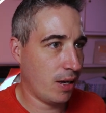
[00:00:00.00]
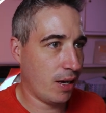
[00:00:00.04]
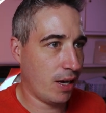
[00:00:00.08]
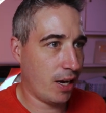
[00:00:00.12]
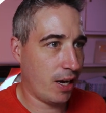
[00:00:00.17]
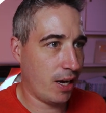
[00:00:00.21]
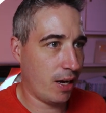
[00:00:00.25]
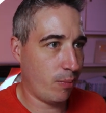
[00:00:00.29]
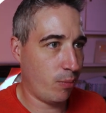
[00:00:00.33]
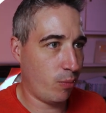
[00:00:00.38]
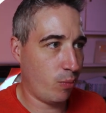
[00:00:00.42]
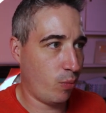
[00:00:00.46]

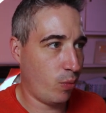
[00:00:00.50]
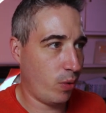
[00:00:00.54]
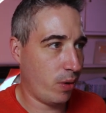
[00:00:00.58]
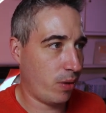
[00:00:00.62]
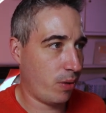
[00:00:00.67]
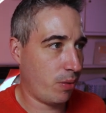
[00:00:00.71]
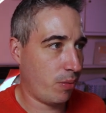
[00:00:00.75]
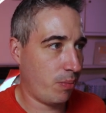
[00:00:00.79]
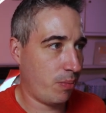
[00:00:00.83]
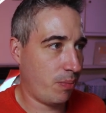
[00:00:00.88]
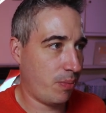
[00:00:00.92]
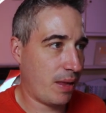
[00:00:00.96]
um,
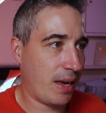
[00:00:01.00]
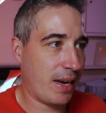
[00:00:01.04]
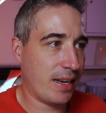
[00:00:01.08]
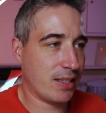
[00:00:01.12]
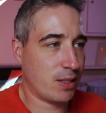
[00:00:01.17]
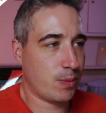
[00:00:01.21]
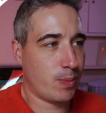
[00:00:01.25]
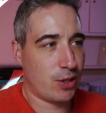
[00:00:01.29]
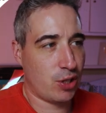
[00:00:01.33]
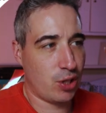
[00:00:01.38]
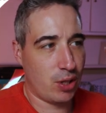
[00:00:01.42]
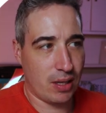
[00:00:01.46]
with that,
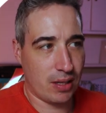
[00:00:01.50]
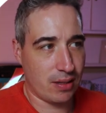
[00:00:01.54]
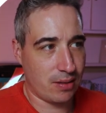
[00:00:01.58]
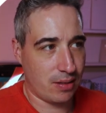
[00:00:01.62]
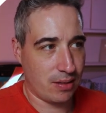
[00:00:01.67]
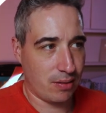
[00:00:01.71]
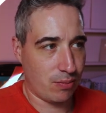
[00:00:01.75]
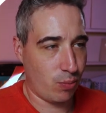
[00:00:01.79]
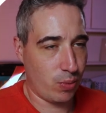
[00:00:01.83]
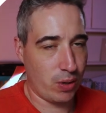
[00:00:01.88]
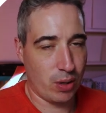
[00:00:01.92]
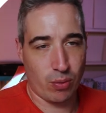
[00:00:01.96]
especially because
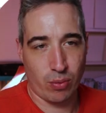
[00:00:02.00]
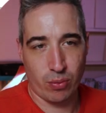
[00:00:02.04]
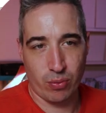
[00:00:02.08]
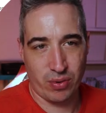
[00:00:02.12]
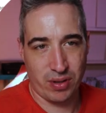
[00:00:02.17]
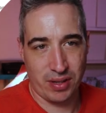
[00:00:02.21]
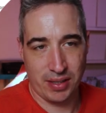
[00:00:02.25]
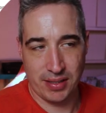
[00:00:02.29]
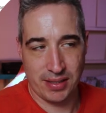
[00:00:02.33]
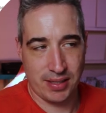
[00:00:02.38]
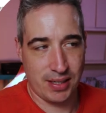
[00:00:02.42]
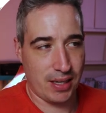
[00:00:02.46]
we don't
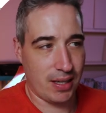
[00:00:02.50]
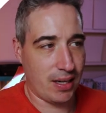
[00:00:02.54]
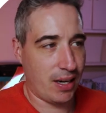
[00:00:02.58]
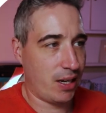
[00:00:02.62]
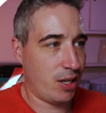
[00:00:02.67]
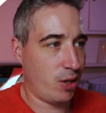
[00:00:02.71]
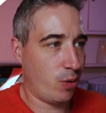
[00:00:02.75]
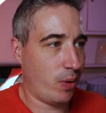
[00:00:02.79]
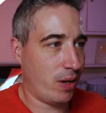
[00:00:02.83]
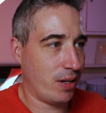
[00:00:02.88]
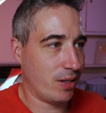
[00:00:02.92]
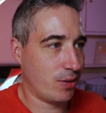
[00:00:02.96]
really see it
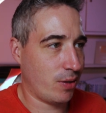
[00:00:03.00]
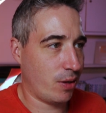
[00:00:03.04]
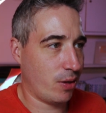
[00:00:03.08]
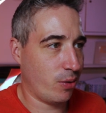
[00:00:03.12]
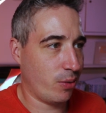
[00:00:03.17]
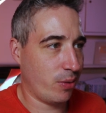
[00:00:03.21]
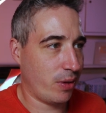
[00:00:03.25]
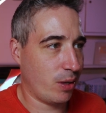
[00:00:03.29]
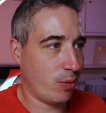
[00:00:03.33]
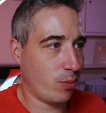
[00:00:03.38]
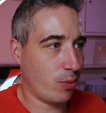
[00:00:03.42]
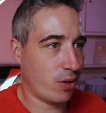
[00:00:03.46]
anyway, so I
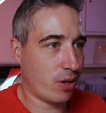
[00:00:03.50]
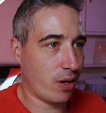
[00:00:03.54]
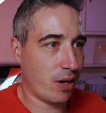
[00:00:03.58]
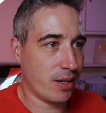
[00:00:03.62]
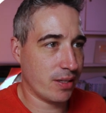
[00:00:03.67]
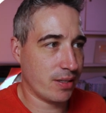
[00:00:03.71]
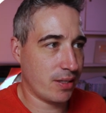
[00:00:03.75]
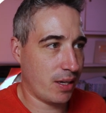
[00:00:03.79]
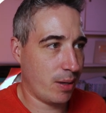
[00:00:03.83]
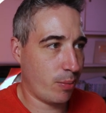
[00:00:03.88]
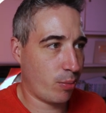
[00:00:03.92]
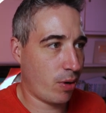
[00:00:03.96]
don't think we'll
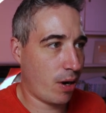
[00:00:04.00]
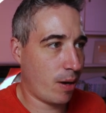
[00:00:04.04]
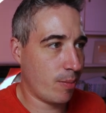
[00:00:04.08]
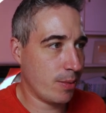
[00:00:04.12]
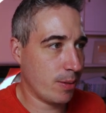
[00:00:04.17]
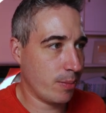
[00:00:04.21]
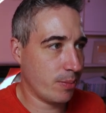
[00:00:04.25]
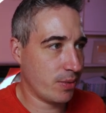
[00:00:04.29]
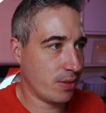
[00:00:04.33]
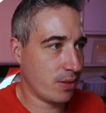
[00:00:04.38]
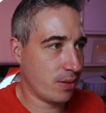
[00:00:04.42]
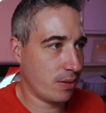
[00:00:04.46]
cause any
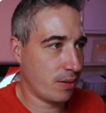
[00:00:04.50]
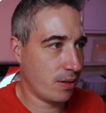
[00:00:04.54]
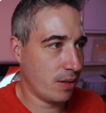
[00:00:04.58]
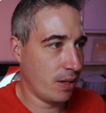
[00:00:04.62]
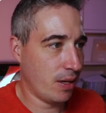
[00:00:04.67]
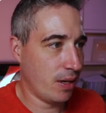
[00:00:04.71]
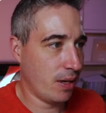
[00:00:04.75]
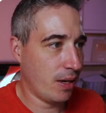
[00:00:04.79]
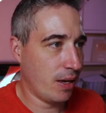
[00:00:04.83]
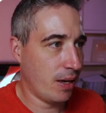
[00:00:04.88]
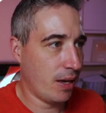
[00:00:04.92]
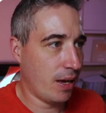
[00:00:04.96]
problems.
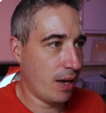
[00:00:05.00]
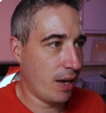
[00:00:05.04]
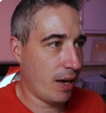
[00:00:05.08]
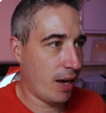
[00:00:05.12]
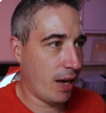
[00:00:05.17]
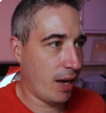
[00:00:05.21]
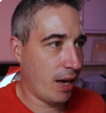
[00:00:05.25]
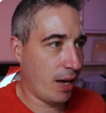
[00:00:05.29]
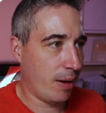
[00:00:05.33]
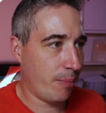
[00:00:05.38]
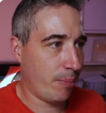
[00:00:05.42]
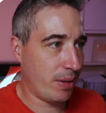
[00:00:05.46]

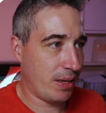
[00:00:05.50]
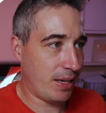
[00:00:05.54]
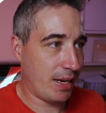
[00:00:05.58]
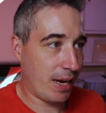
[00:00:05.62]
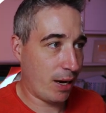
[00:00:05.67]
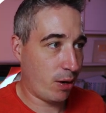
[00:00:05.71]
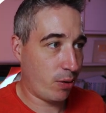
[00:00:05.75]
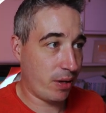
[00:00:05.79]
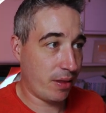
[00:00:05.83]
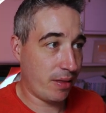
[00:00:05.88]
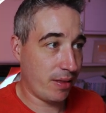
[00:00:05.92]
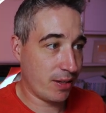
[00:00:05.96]
Um, but
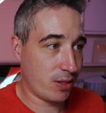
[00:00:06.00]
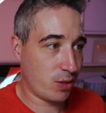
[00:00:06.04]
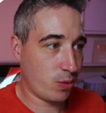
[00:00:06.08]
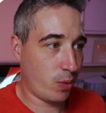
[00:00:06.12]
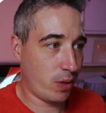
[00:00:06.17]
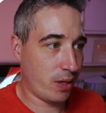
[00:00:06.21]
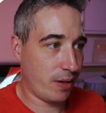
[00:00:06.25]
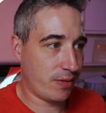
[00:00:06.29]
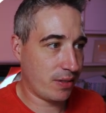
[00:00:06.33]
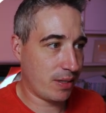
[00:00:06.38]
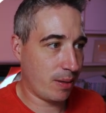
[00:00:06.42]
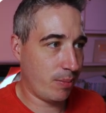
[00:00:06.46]
now on this
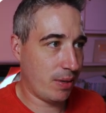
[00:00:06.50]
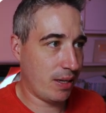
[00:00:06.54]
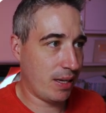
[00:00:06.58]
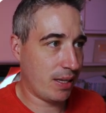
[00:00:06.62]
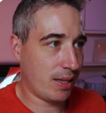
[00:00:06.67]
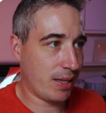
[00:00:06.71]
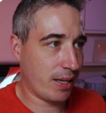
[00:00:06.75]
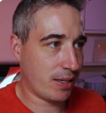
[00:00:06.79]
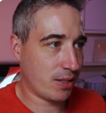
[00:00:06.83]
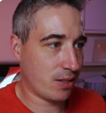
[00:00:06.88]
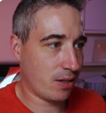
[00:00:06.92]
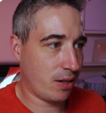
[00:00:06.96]
one, if somebody
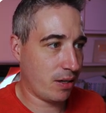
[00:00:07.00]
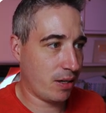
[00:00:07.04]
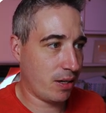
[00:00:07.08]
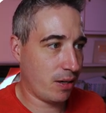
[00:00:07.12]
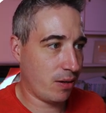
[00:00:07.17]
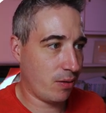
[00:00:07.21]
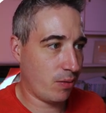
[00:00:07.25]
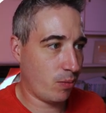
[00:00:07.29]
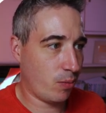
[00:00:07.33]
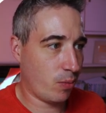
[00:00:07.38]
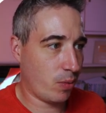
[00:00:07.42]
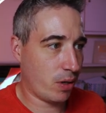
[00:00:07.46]
clicks on
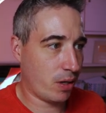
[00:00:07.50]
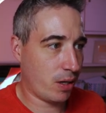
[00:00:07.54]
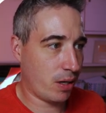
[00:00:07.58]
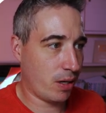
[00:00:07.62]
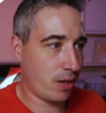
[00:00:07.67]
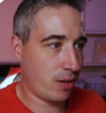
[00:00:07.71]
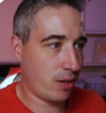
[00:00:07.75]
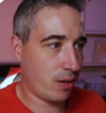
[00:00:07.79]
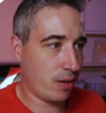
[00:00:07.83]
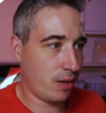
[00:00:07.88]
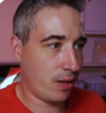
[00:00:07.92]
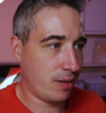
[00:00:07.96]
it, we're
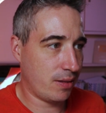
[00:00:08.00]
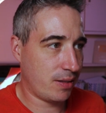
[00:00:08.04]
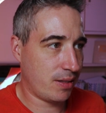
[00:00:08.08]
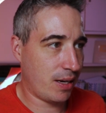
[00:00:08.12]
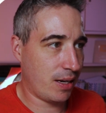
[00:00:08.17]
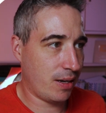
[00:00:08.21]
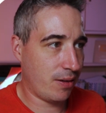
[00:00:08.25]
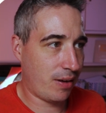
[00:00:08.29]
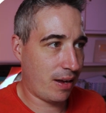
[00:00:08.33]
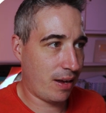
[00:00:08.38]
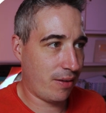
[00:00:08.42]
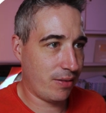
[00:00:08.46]
gonna,
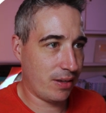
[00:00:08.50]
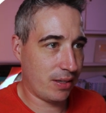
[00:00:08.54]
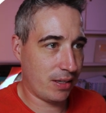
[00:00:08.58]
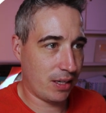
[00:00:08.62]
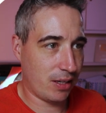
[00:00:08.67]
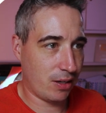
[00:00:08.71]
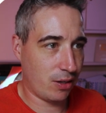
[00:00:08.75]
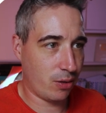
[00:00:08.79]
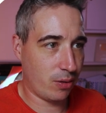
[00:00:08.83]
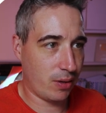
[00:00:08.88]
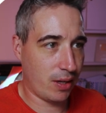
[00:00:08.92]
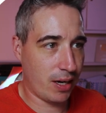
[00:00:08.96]
instead of having
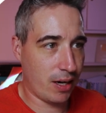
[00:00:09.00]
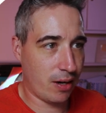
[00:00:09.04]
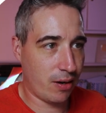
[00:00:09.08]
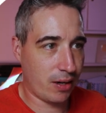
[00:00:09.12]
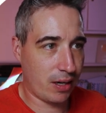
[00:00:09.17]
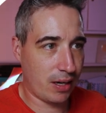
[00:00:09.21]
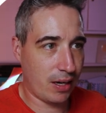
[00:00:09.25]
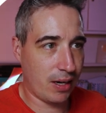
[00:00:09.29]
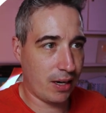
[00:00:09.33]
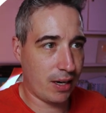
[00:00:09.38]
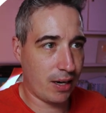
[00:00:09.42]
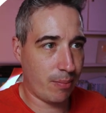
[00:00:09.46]
it go there,
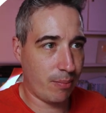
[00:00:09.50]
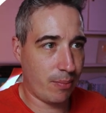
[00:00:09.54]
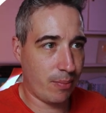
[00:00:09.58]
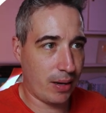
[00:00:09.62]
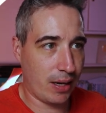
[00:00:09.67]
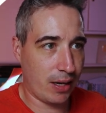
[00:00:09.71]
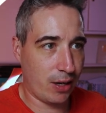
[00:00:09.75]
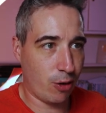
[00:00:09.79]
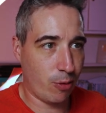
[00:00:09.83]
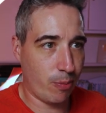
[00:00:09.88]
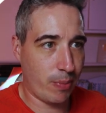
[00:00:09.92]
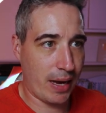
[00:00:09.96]
it can come
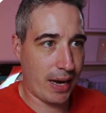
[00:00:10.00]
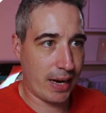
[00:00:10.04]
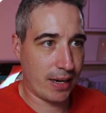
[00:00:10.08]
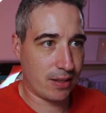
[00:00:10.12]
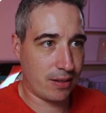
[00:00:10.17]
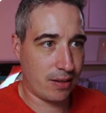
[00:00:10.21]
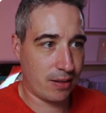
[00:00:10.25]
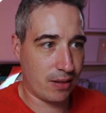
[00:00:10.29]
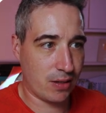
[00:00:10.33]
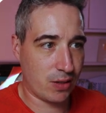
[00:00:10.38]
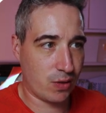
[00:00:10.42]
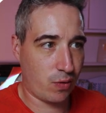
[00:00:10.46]
and go back
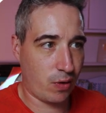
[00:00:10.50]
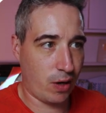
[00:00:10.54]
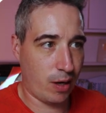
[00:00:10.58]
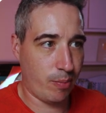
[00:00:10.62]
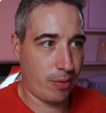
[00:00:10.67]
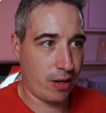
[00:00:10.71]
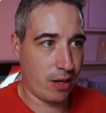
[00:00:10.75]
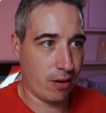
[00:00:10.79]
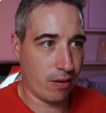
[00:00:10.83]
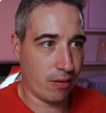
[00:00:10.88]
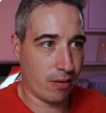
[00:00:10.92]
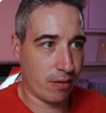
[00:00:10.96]
to this
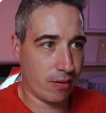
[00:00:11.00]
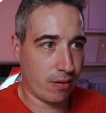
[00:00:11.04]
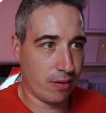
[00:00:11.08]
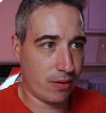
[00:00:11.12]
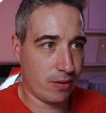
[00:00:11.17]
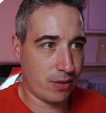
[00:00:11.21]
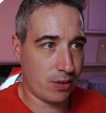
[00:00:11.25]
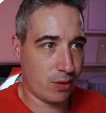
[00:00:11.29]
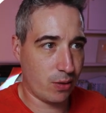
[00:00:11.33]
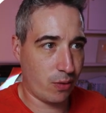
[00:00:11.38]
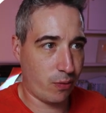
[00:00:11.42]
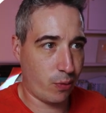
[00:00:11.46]
frame here.
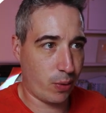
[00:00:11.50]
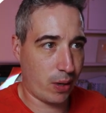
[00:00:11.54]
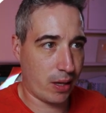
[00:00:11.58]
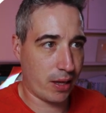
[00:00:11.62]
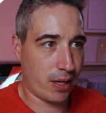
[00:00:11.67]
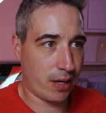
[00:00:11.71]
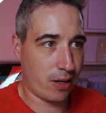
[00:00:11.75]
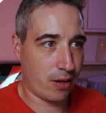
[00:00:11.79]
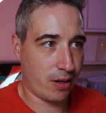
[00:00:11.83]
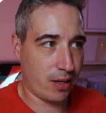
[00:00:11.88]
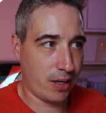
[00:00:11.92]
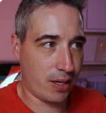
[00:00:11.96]
So if we
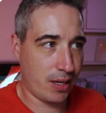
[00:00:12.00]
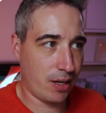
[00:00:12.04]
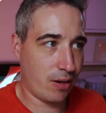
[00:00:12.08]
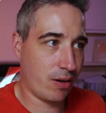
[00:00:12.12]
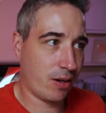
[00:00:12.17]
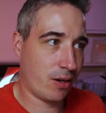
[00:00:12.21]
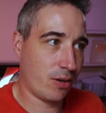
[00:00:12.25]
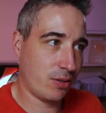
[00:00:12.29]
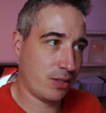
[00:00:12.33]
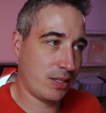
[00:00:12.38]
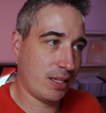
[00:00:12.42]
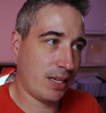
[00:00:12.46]
click on it here,
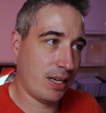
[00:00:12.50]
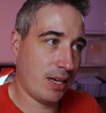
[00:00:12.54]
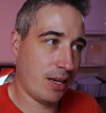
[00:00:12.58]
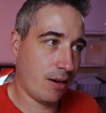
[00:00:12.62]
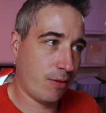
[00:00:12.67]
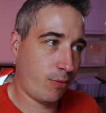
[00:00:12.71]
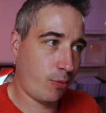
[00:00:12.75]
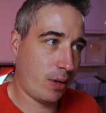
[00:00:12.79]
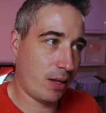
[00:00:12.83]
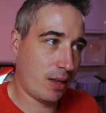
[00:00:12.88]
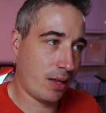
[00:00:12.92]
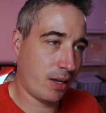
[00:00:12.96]
it goes to here.
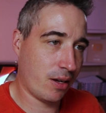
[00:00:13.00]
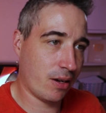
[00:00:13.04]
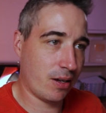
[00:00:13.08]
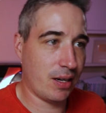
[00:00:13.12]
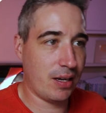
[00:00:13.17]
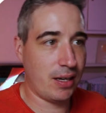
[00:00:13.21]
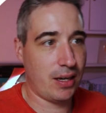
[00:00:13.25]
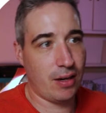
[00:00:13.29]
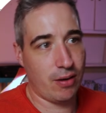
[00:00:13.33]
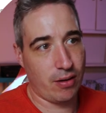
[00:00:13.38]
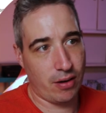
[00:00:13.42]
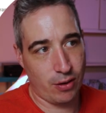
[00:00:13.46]
If we click on
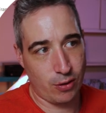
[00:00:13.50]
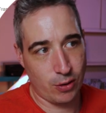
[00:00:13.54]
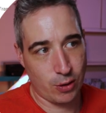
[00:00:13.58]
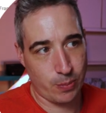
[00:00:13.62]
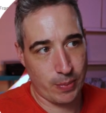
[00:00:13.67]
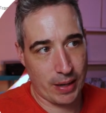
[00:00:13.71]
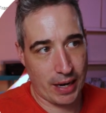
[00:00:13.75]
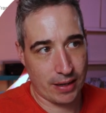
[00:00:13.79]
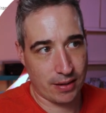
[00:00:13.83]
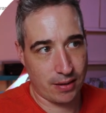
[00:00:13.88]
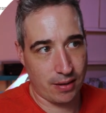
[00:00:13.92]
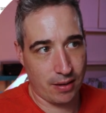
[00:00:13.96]
it here, it goes
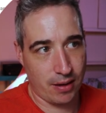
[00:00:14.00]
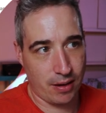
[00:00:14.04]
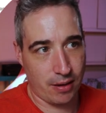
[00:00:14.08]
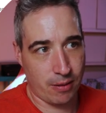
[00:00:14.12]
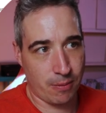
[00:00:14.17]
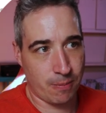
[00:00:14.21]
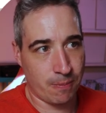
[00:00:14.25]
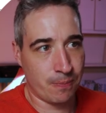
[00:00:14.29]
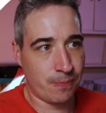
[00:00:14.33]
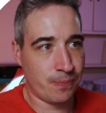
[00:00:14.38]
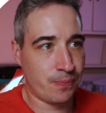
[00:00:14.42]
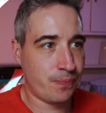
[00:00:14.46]
back to there.